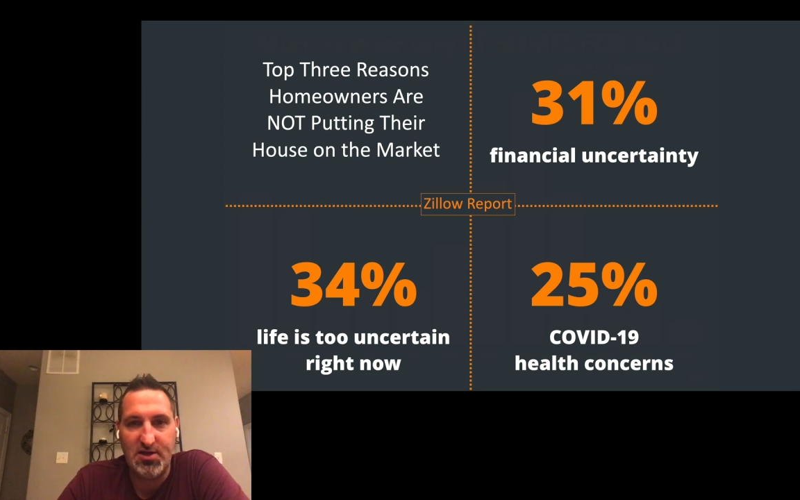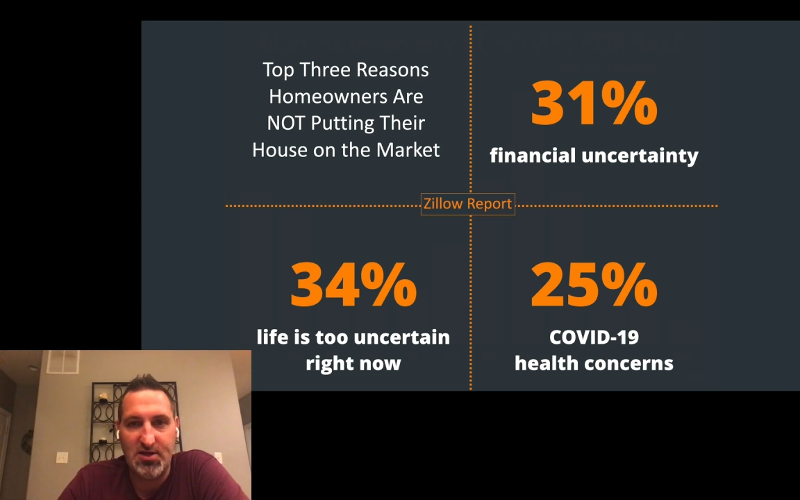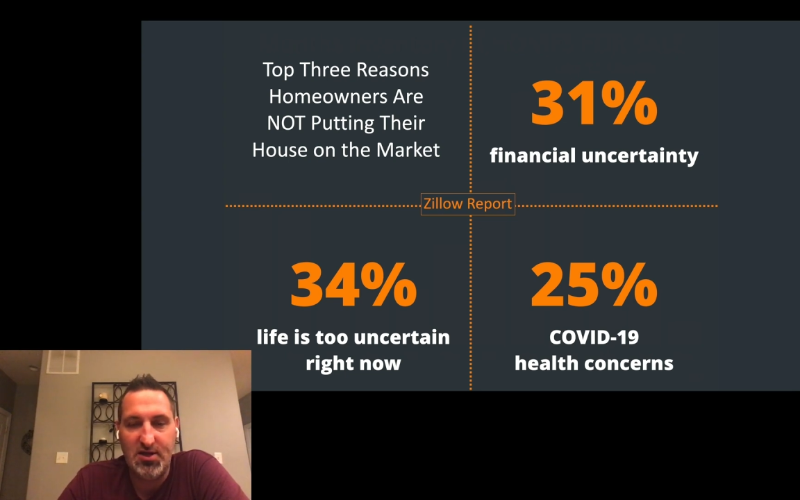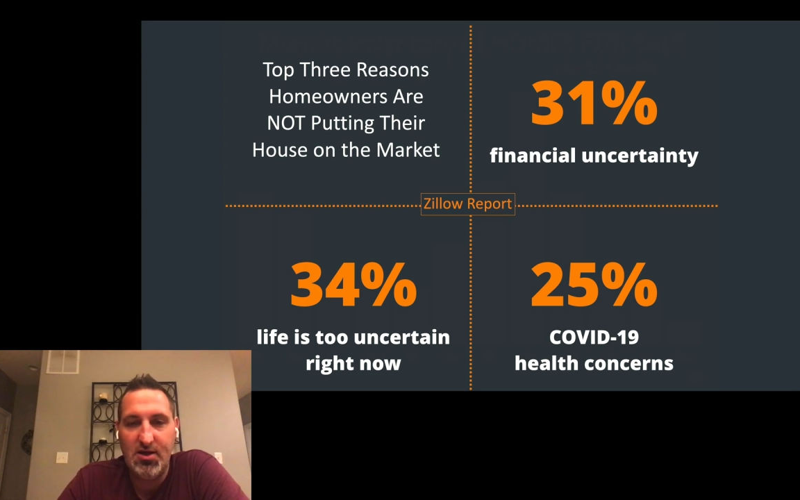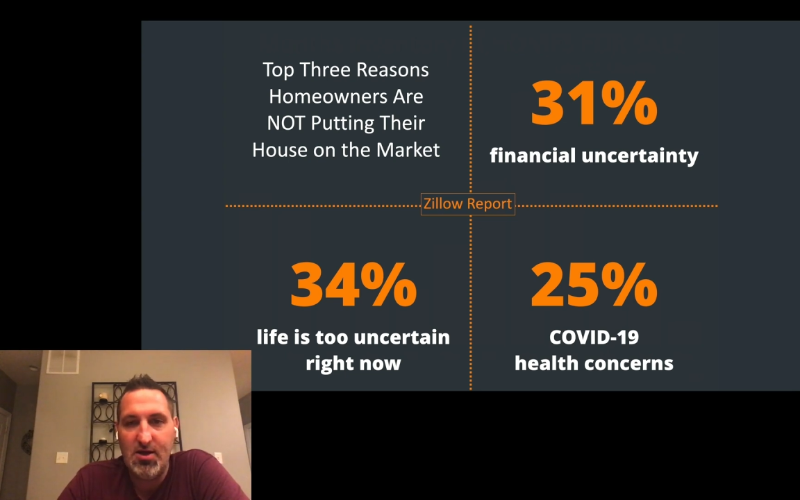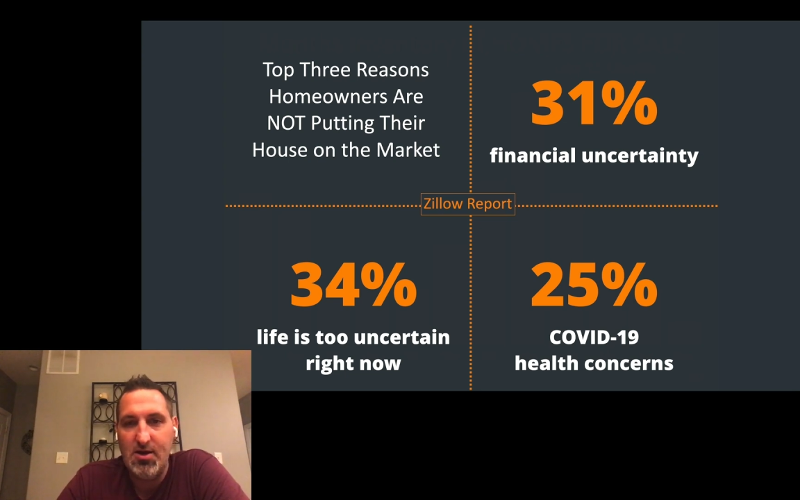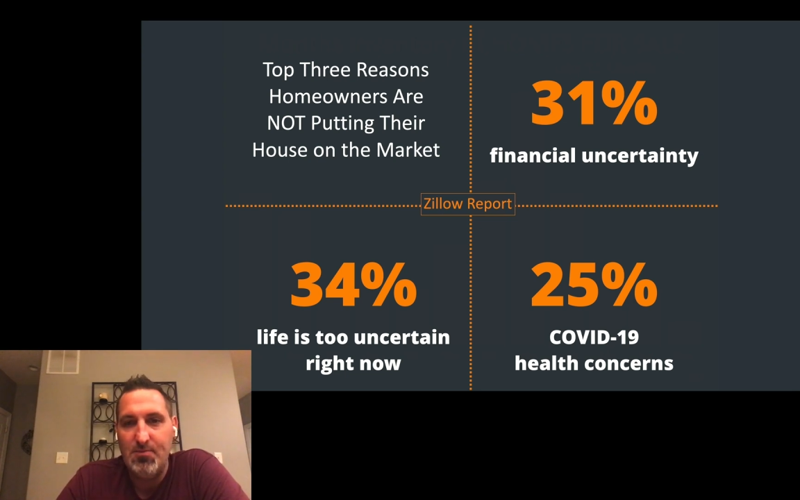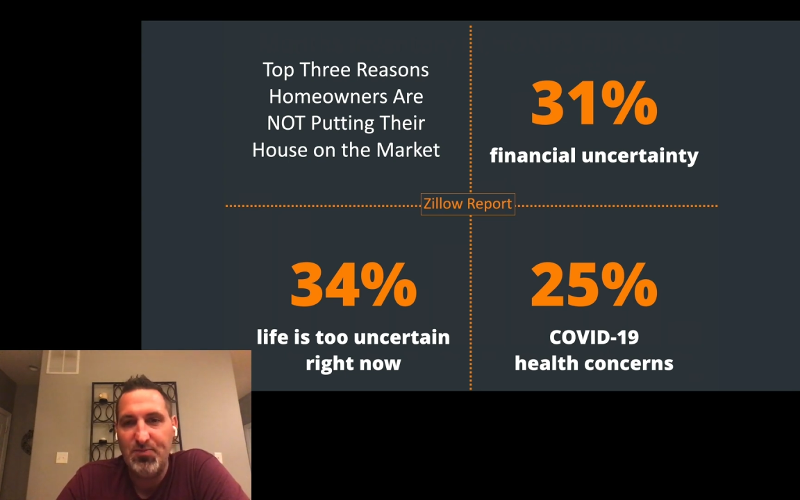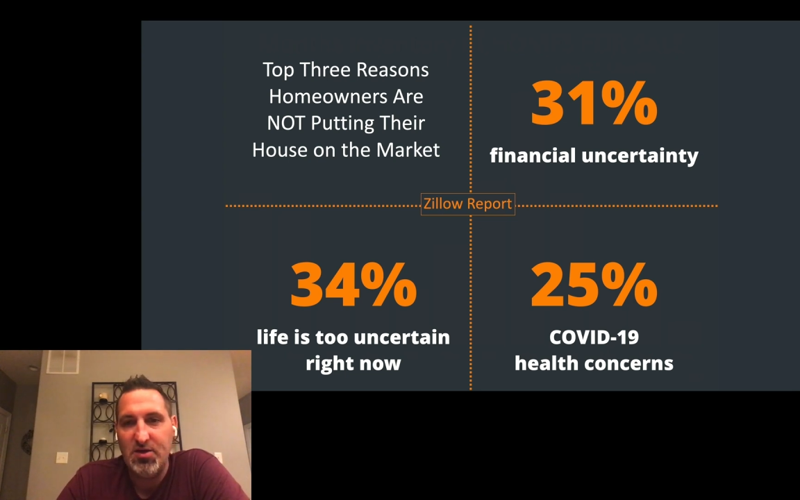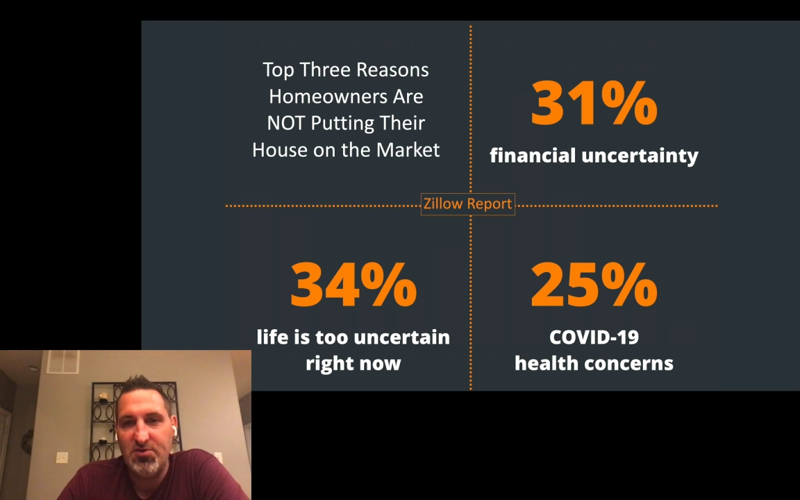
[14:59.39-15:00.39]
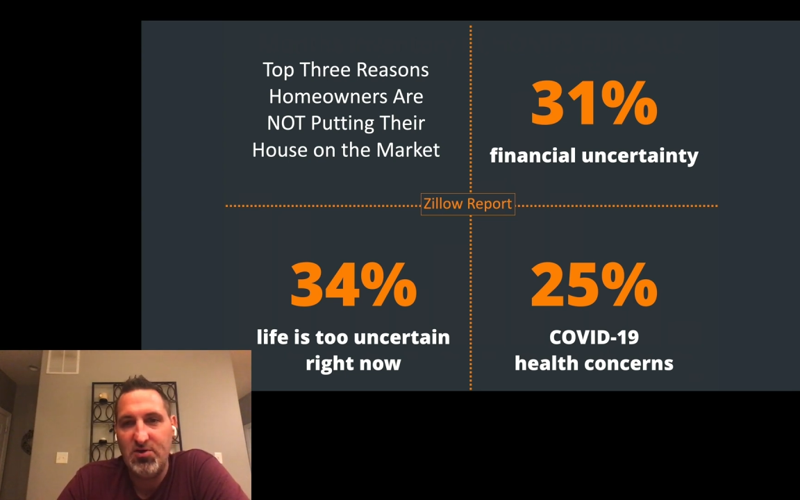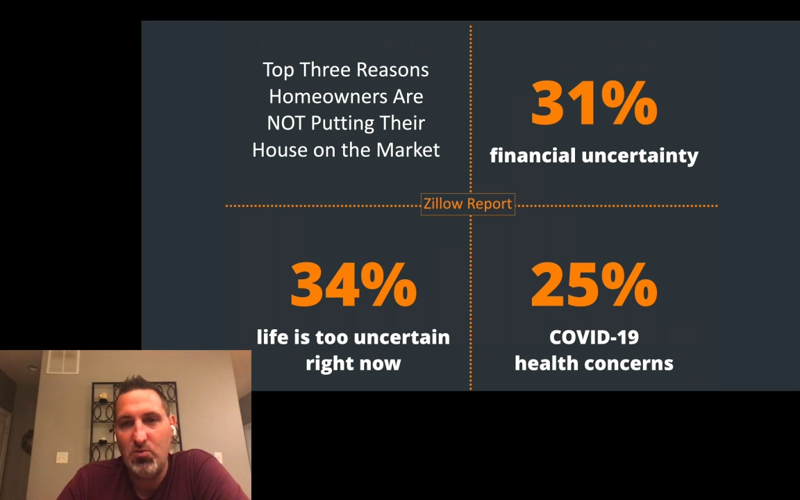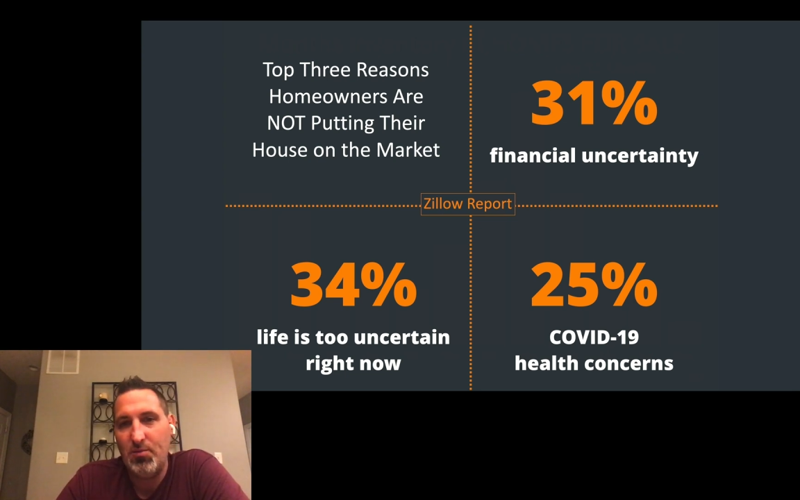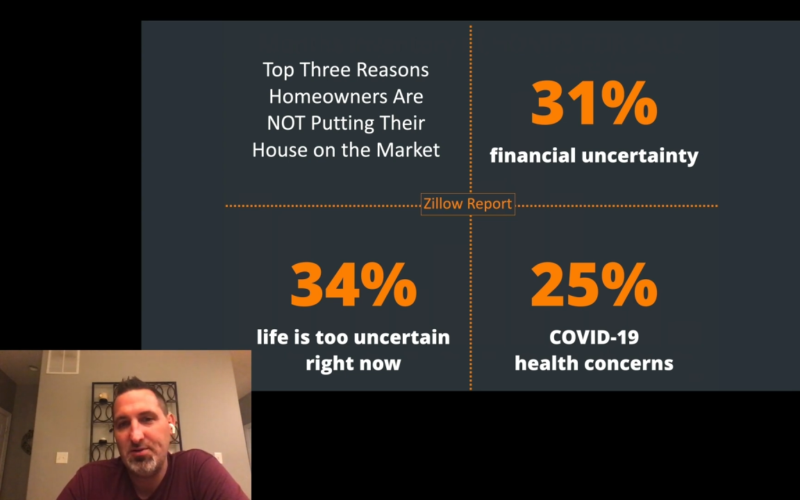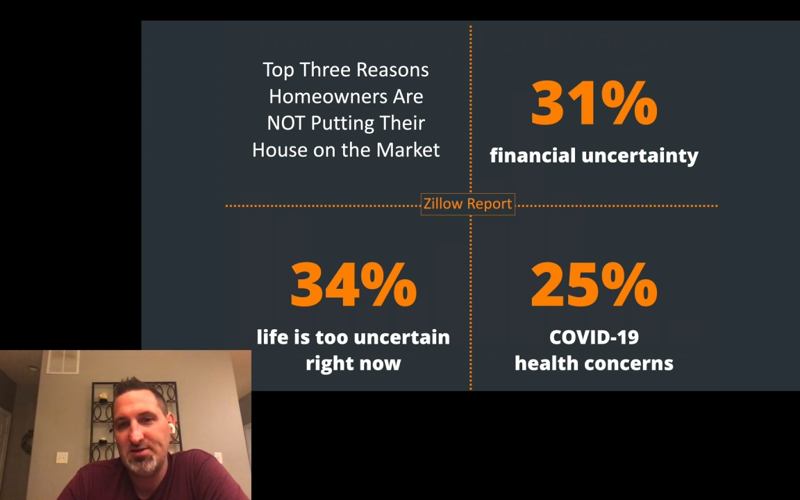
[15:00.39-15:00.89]
they did,
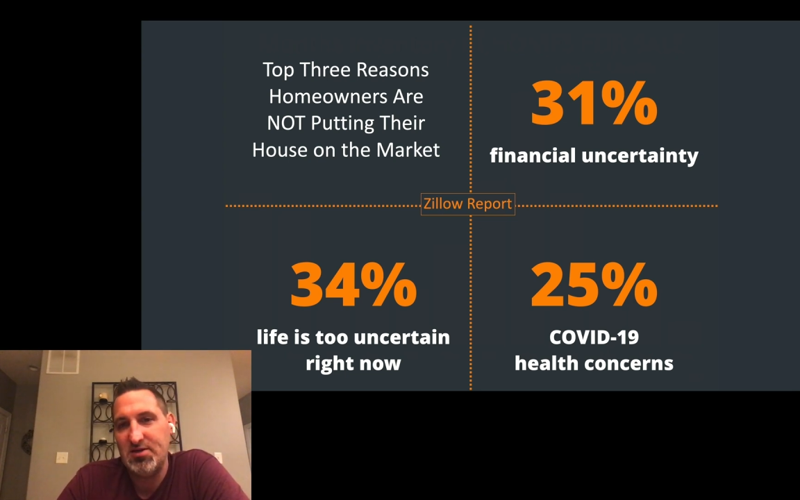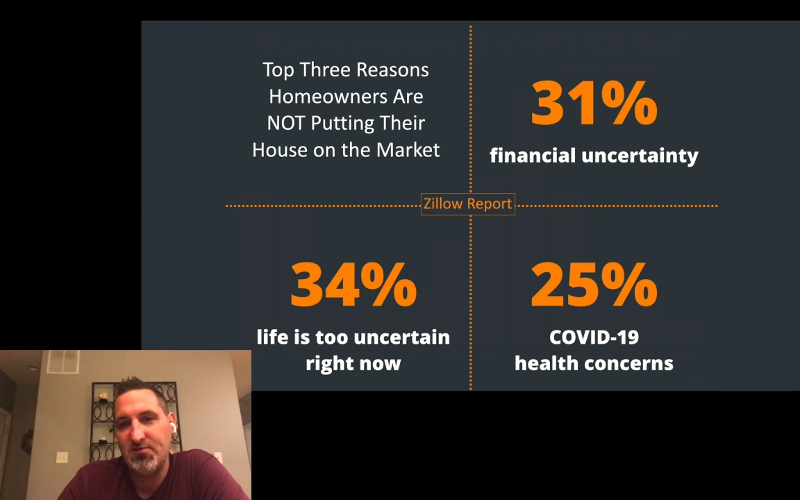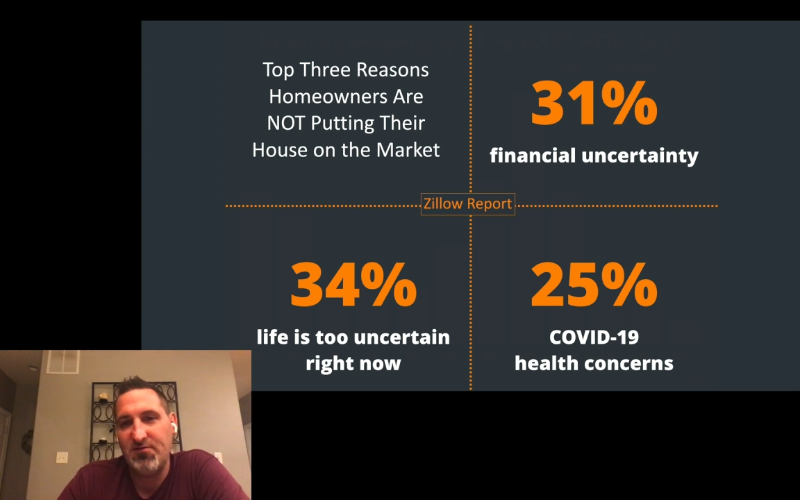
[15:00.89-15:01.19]
31% is